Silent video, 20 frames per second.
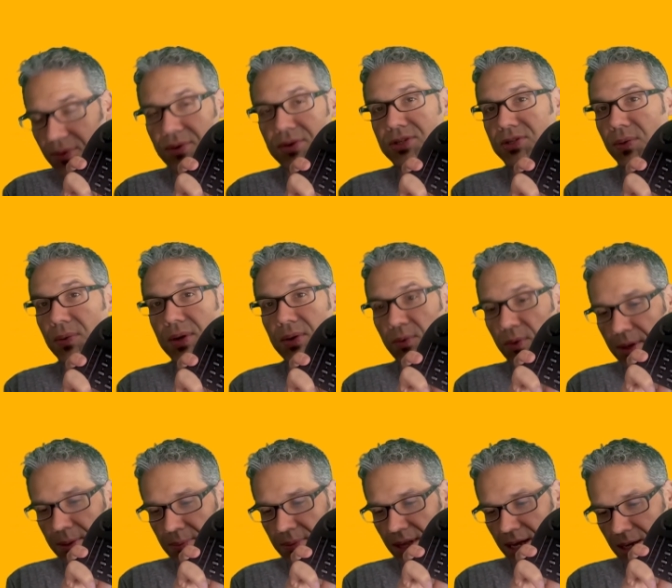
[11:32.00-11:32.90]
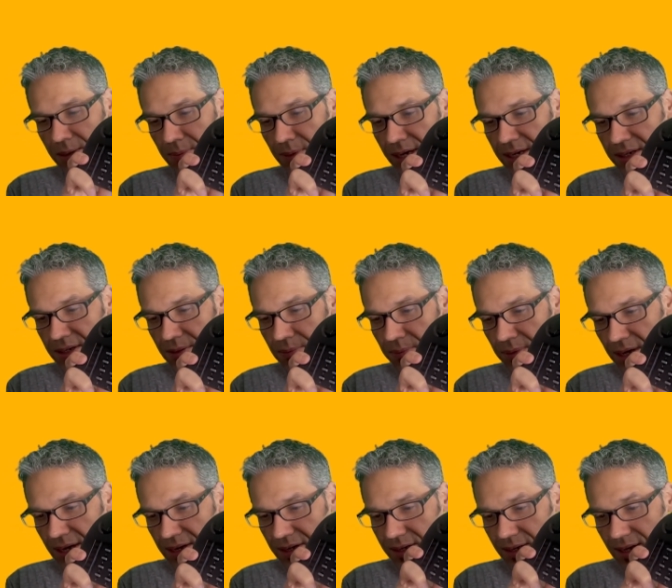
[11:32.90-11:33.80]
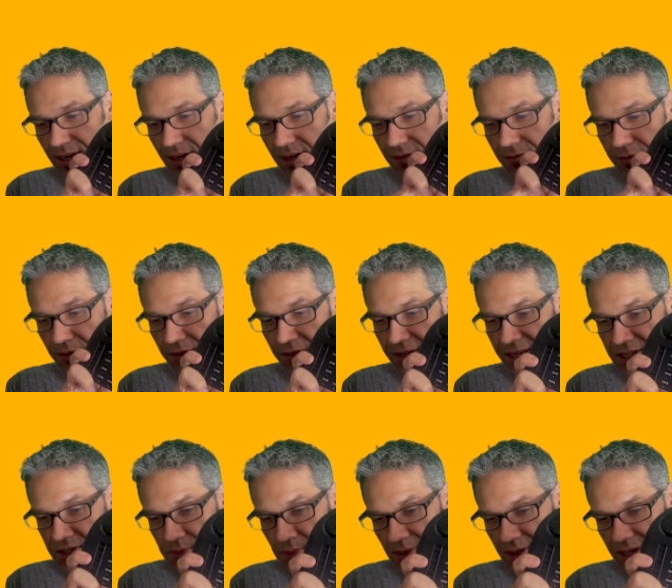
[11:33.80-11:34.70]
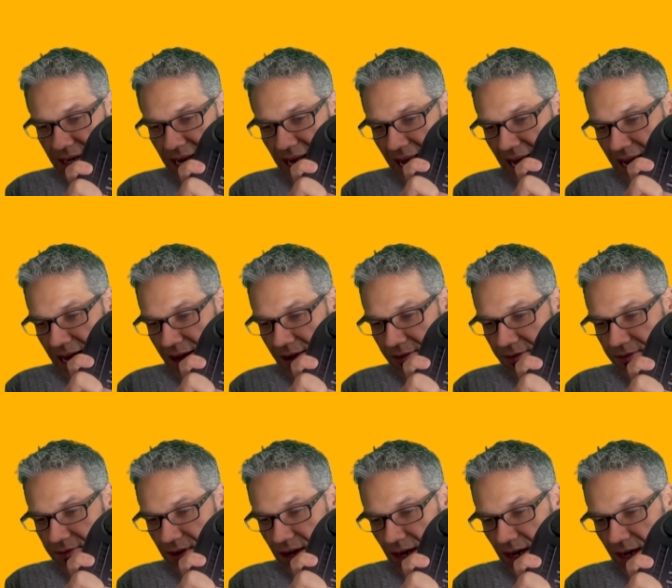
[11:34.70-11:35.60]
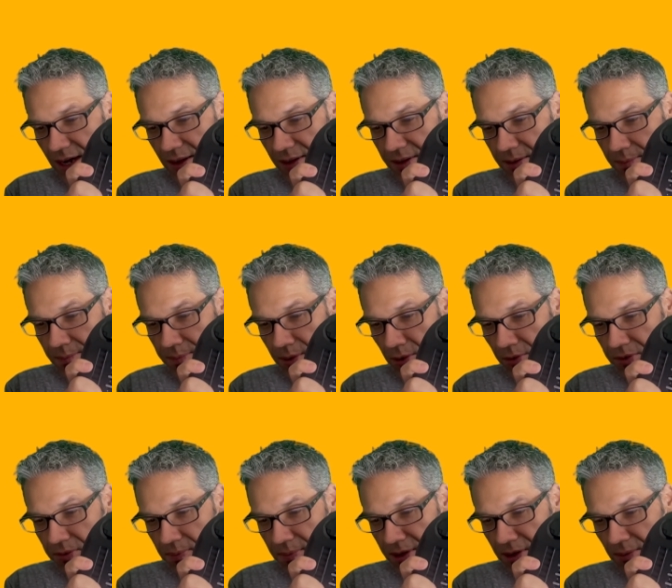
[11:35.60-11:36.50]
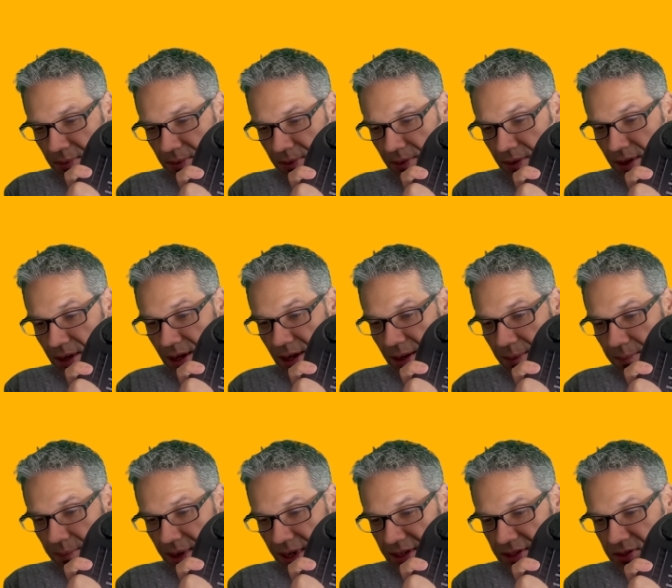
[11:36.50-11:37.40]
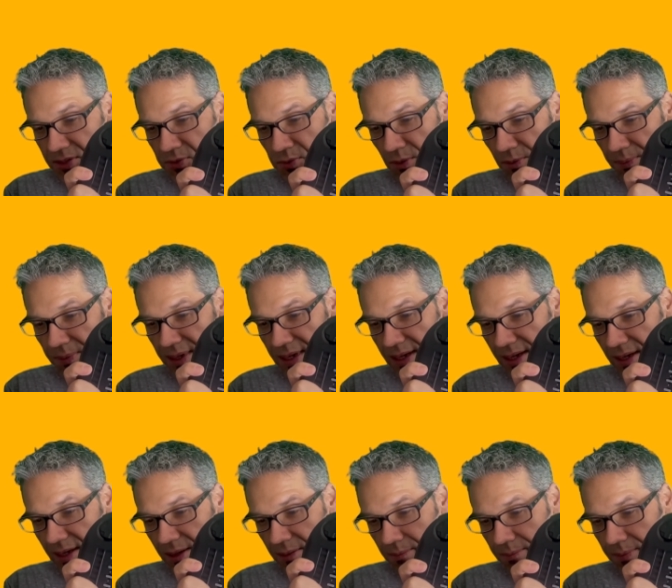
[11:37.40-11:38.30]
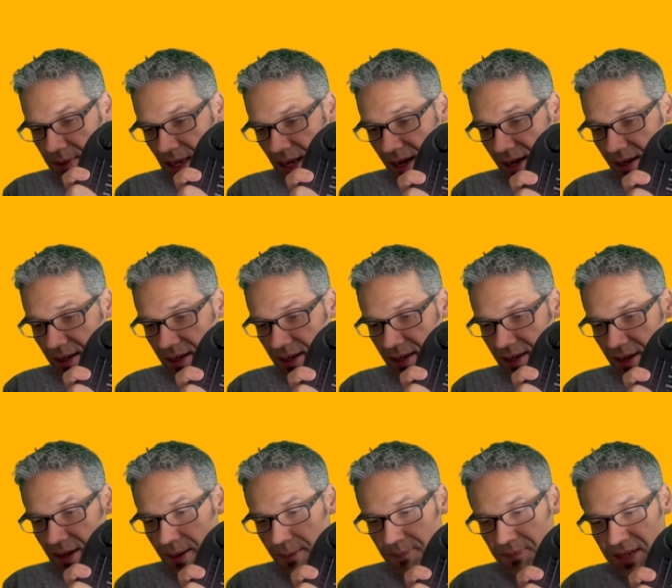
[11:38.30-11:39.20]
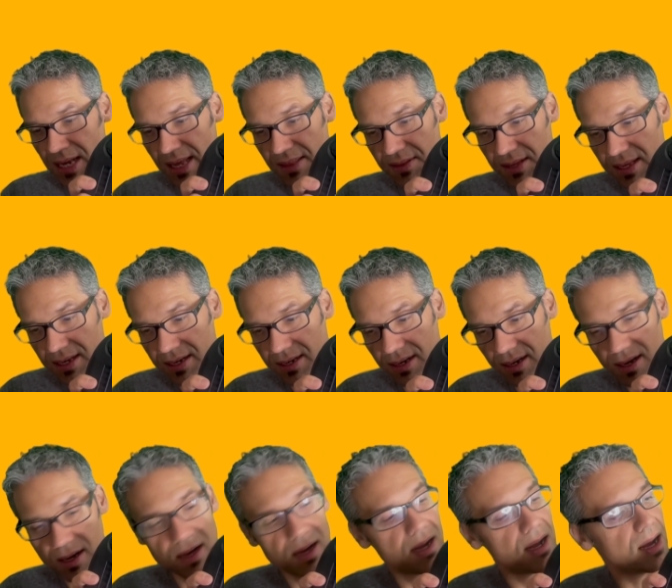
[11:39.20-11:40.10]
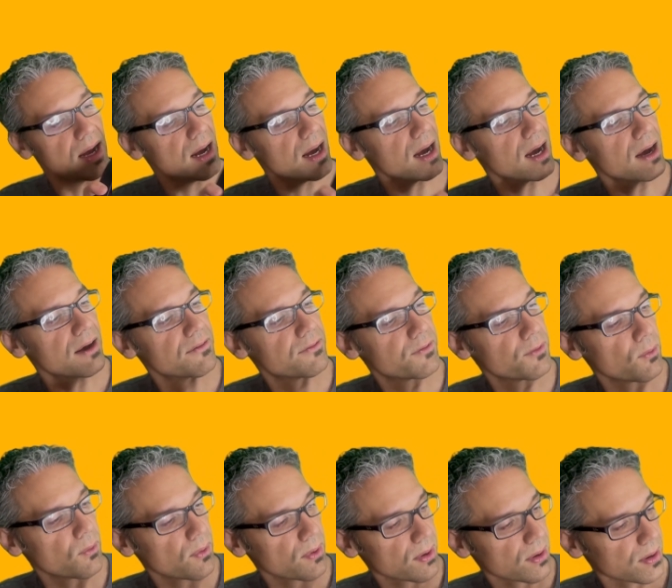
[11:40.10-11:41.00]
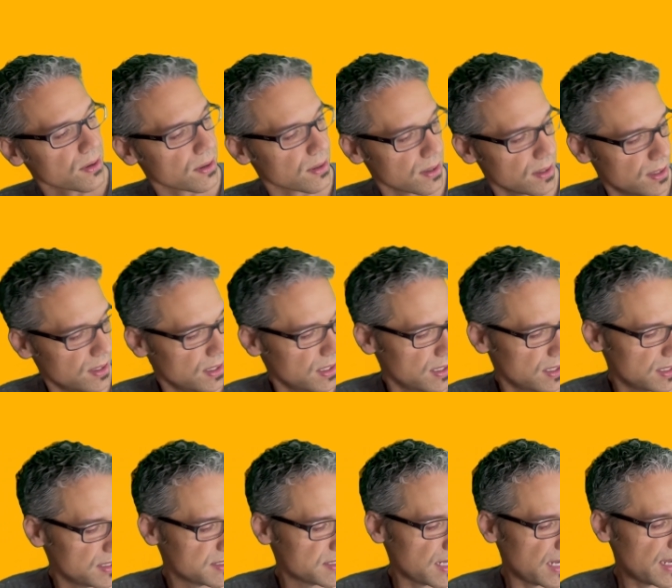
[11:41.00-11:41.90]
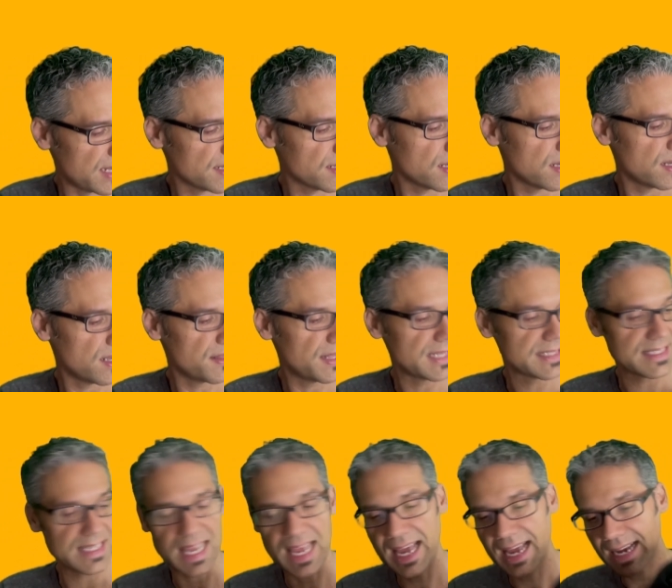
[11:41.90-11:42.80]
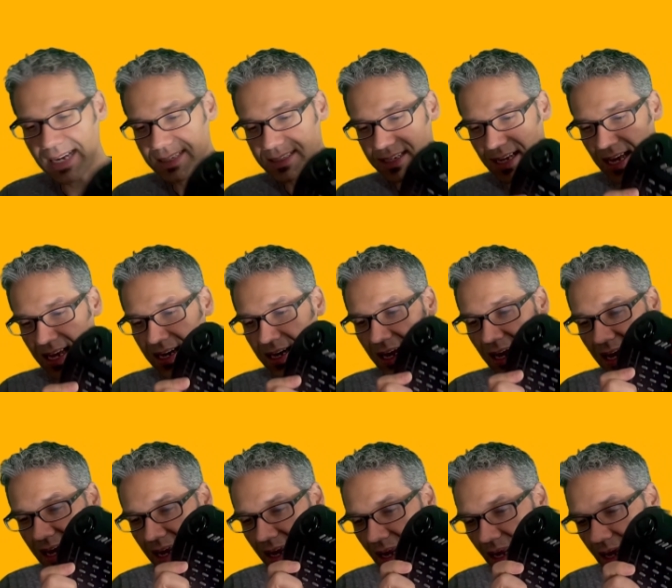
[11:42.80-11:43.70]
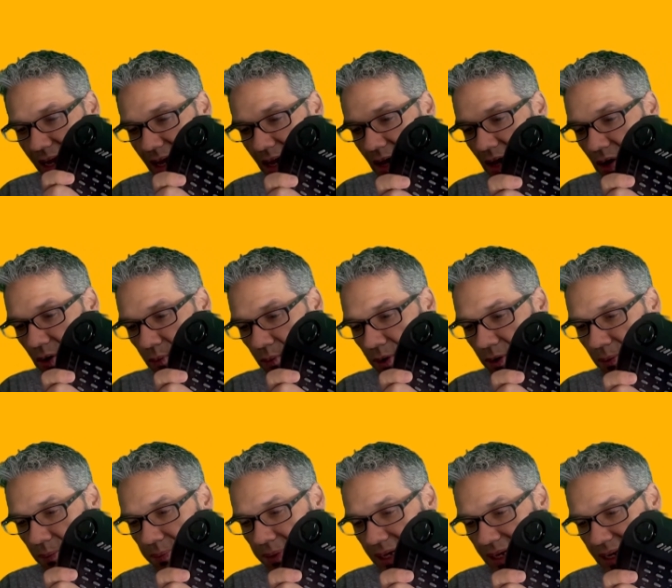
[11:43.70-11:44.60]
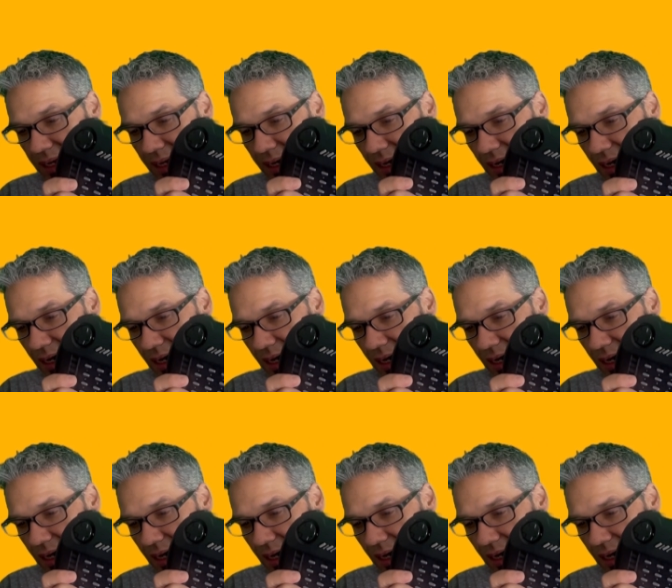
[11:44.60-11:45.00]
there's only one block button, but for this we're going to have both middle buttons will be block, and then that's X and A will be